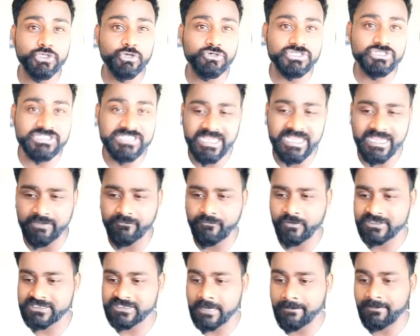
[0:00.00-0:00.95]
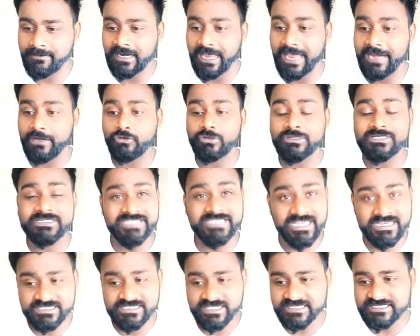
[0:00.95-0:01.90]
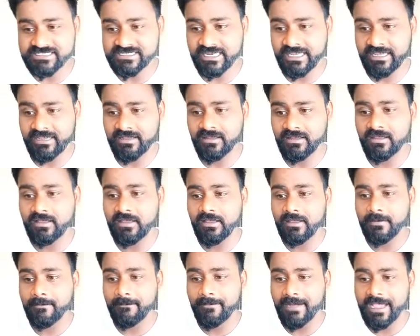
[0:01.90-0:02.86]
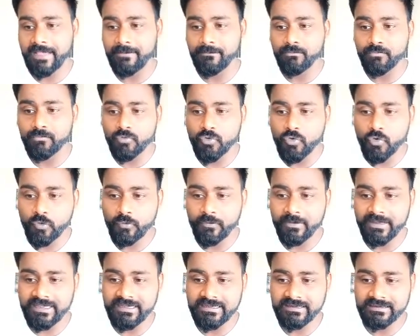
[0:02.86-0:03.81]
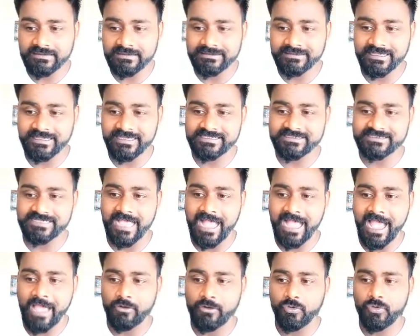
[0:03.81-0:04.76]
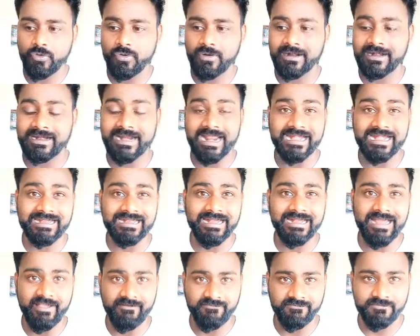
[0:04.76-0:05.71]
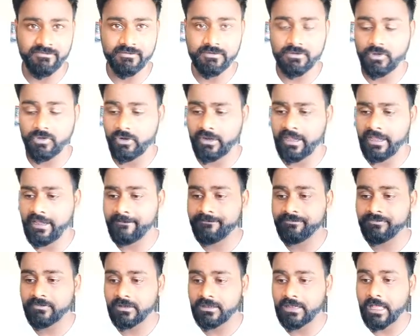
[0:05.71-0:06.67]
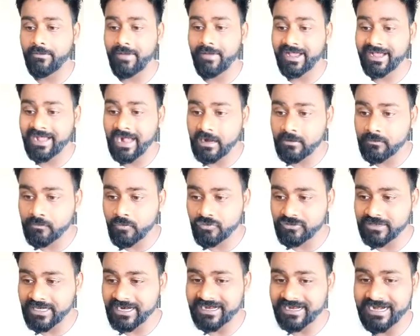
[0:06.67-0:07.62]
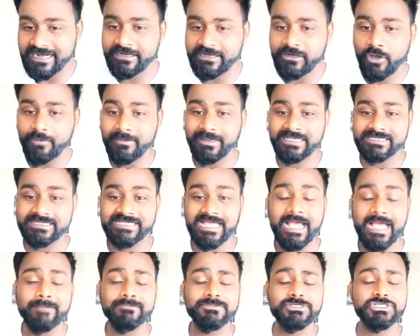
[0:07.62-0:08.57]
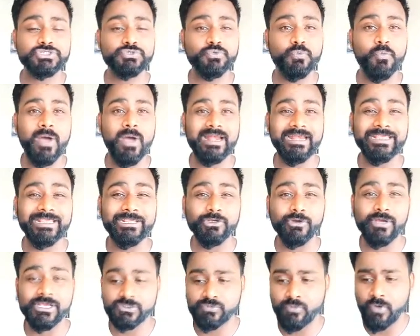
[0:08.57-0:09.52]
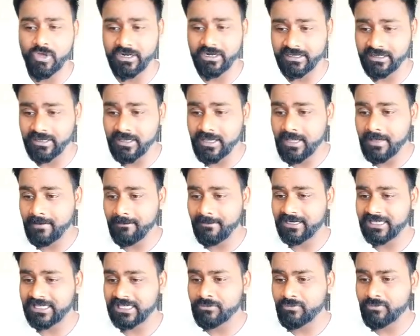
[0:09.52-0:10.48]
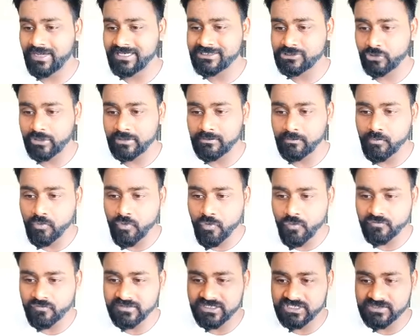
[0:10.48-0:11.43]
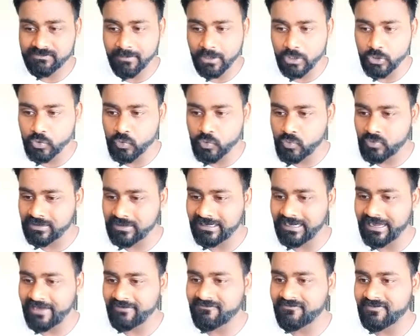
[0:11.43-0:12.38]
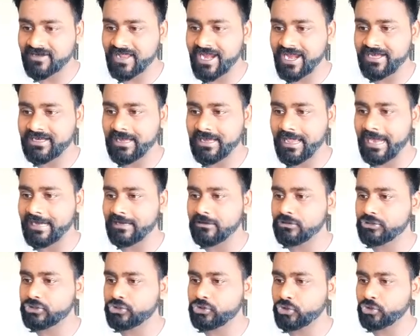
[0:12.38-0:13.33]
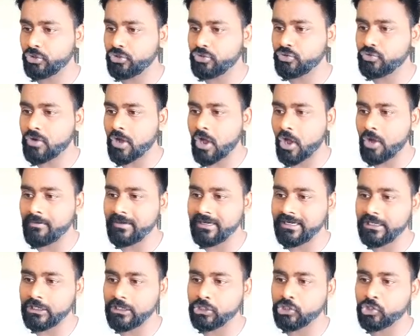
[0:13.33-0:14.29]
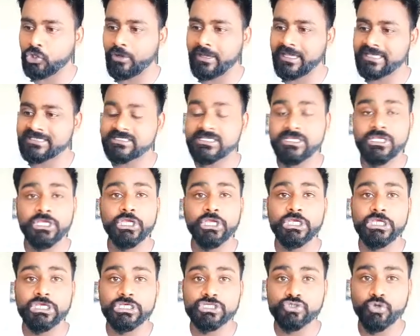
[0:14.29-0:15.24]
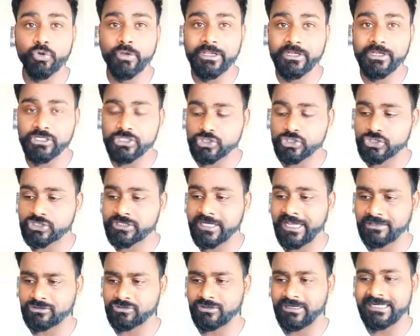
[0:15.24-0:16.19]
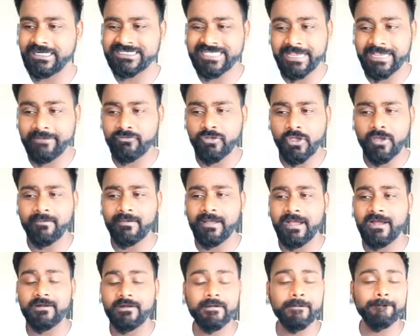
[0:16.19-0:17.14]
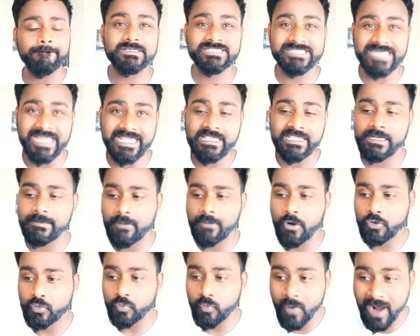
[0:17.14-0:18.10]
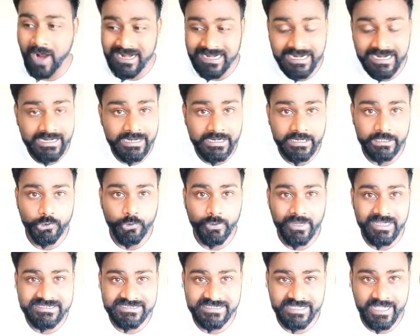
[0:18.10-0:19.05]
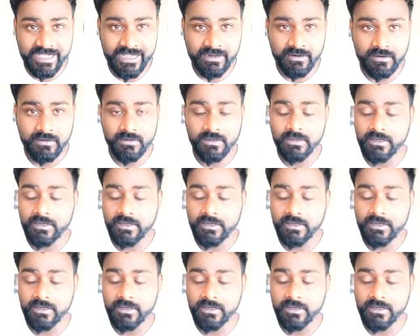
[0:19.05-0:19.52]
your stake, for example, and you can change the stake by moving this arrow right left. Okay, now I can't move that right now because I have just one EOS wallet, but otherwise you can move this balloon left right and it will show you how many EOS is going into stake. So let's say if you're staking about 100 EOS there,